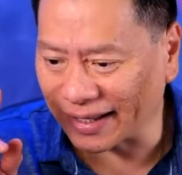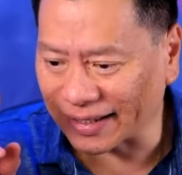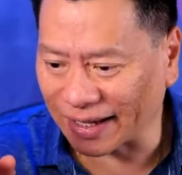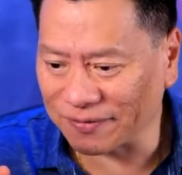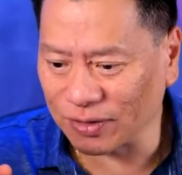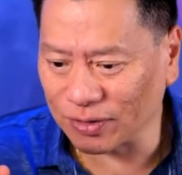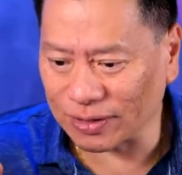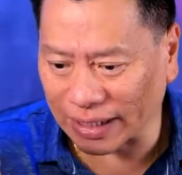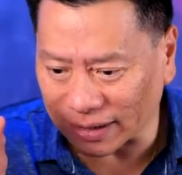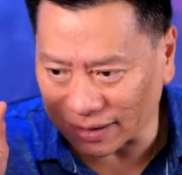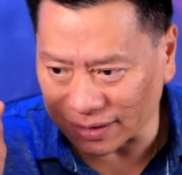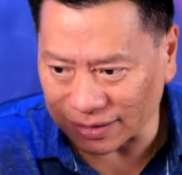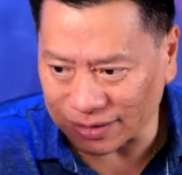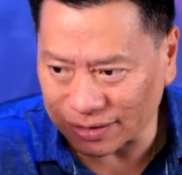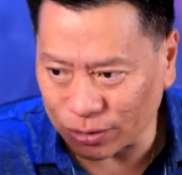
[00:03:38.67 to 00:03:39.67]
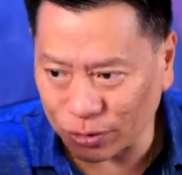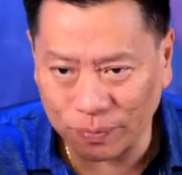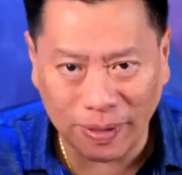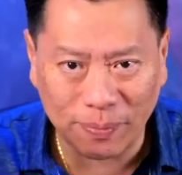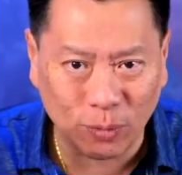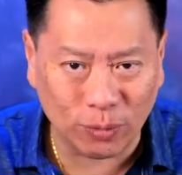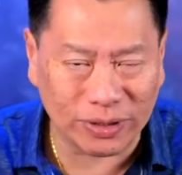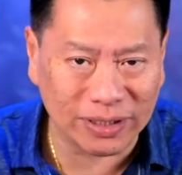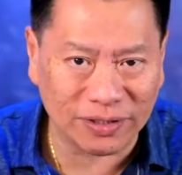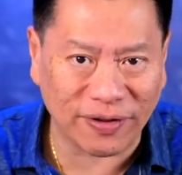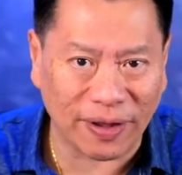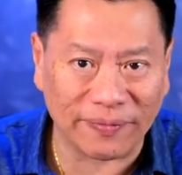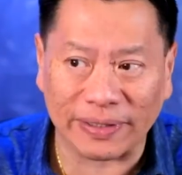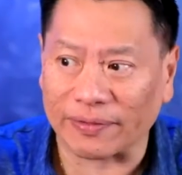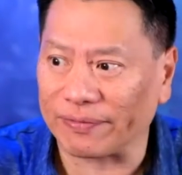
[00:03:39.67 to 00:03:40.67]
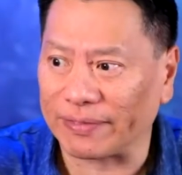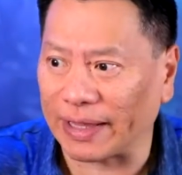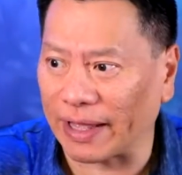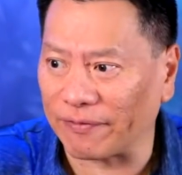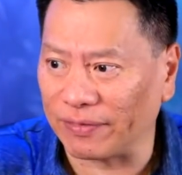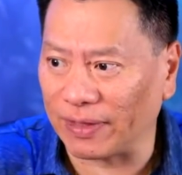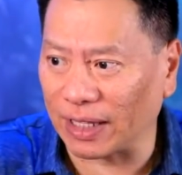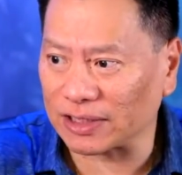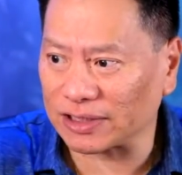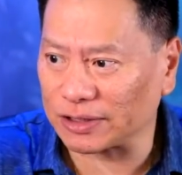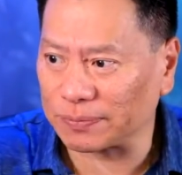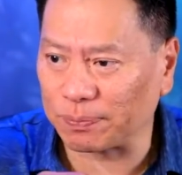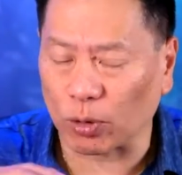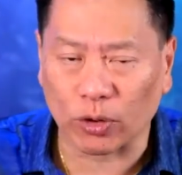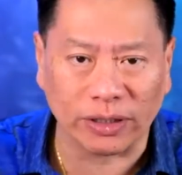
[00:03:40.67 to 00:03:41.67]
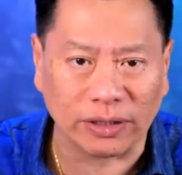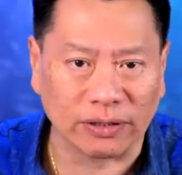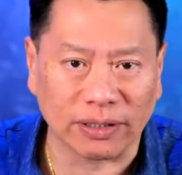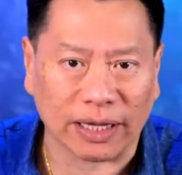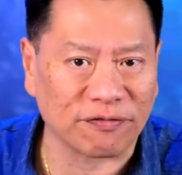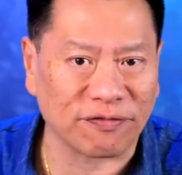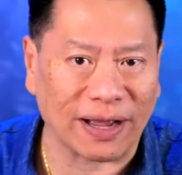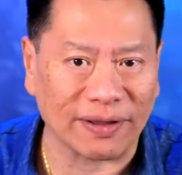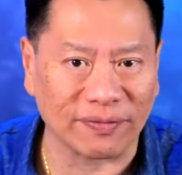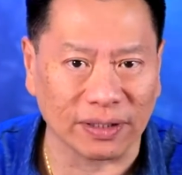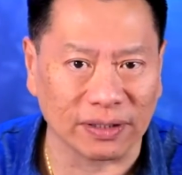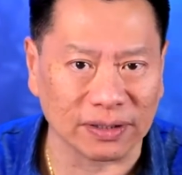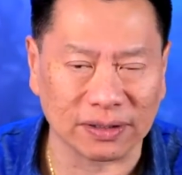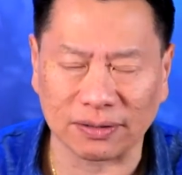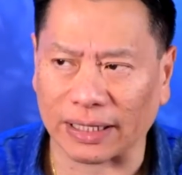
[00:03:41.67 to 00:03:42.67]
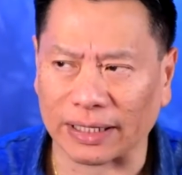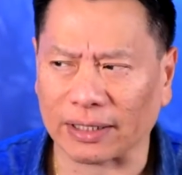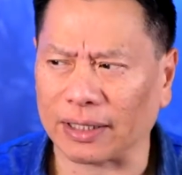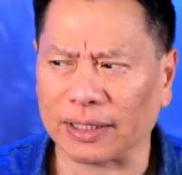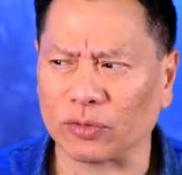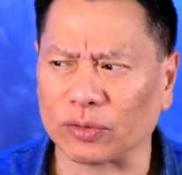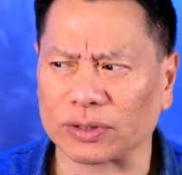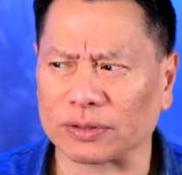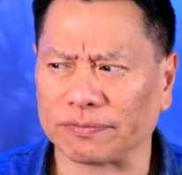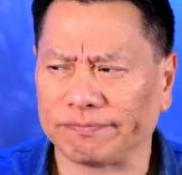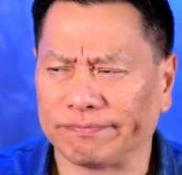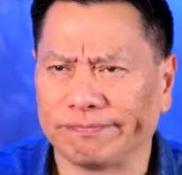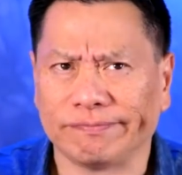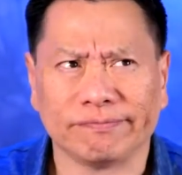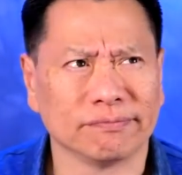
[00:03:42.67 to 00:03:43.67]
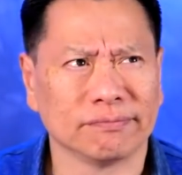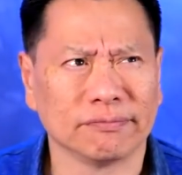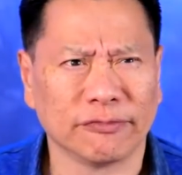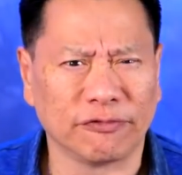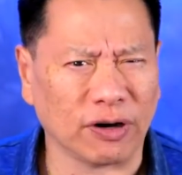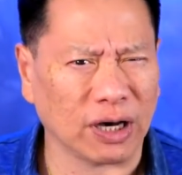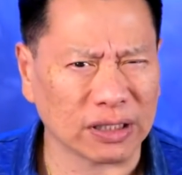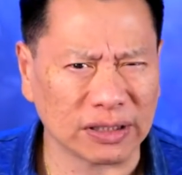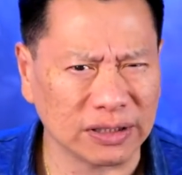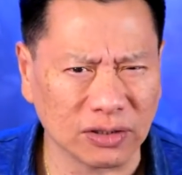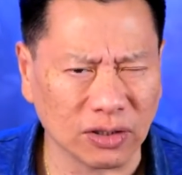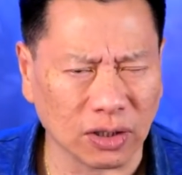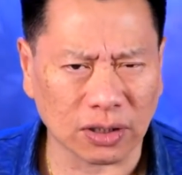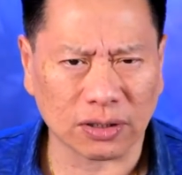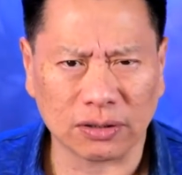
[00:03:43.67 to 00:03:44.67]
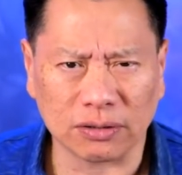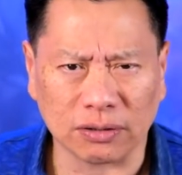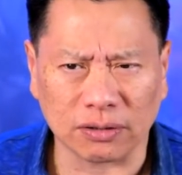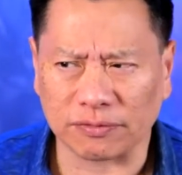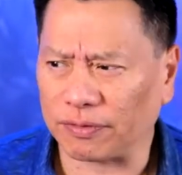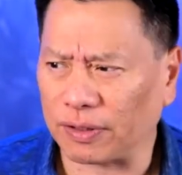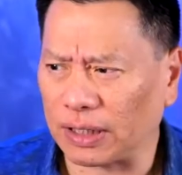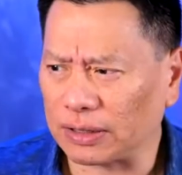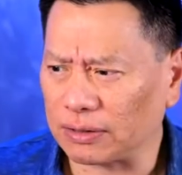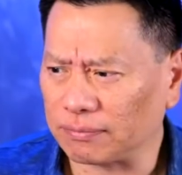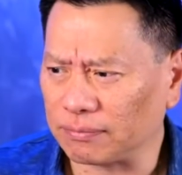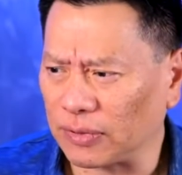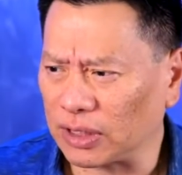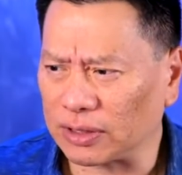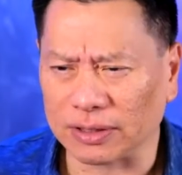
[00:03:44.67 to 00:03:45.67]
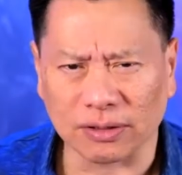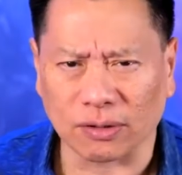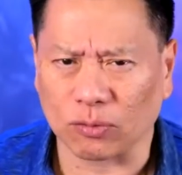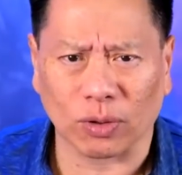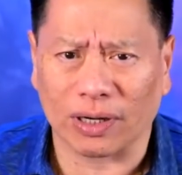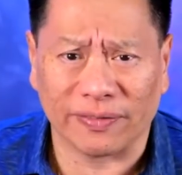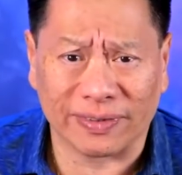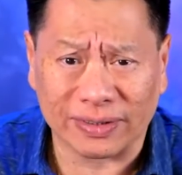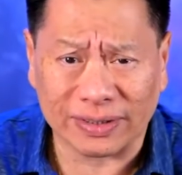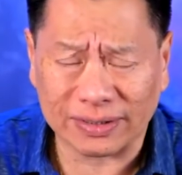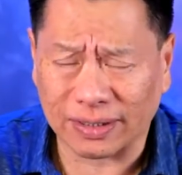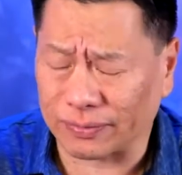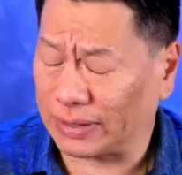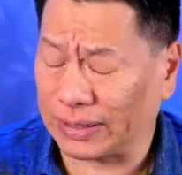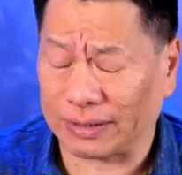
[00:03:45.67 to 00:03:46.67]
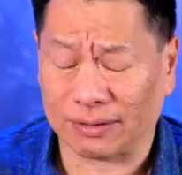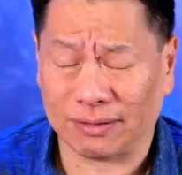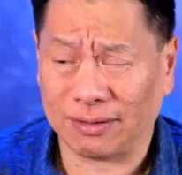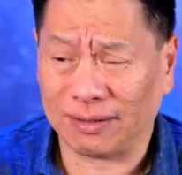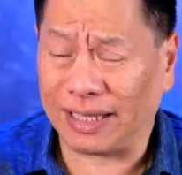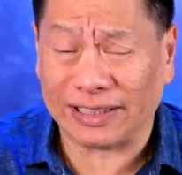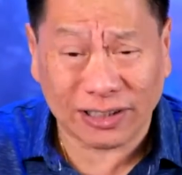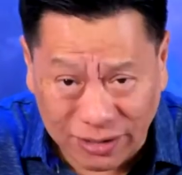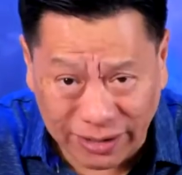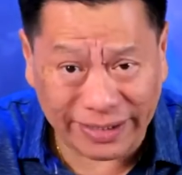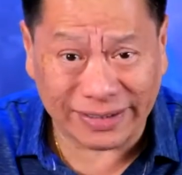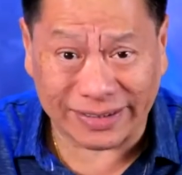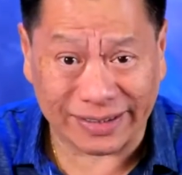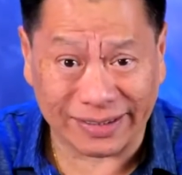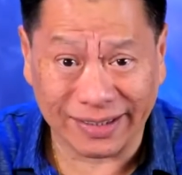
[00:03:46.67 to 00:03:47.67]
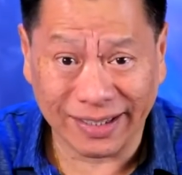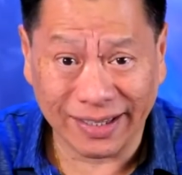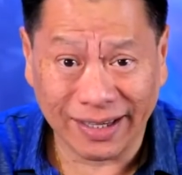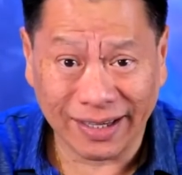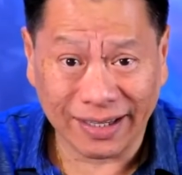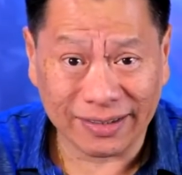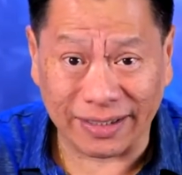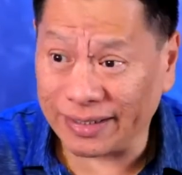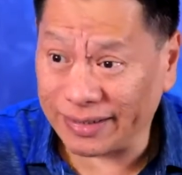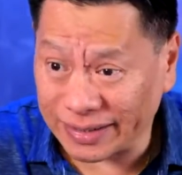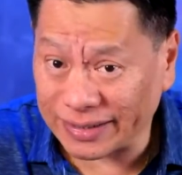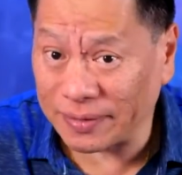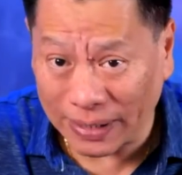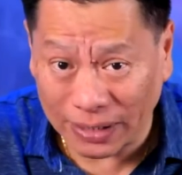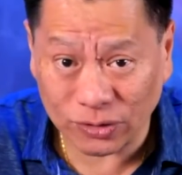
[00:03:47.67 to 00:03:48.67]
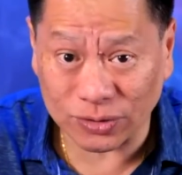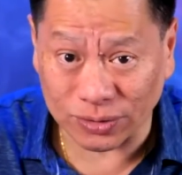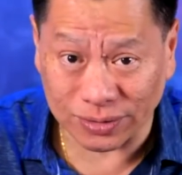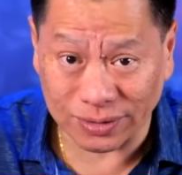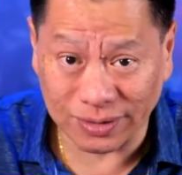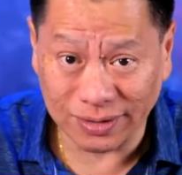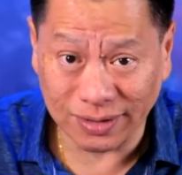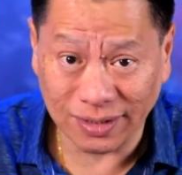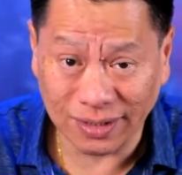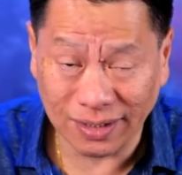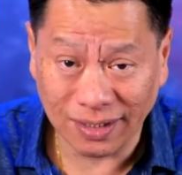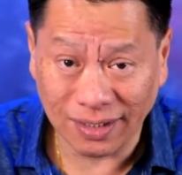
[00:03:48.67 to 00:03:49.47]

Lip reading: And I've known, there's 2 people within the family that have not spoken in 5 years. I think it was father and daughter, or mother and daughter, whatever it was. I'm like, that's crazy. They're in the same household.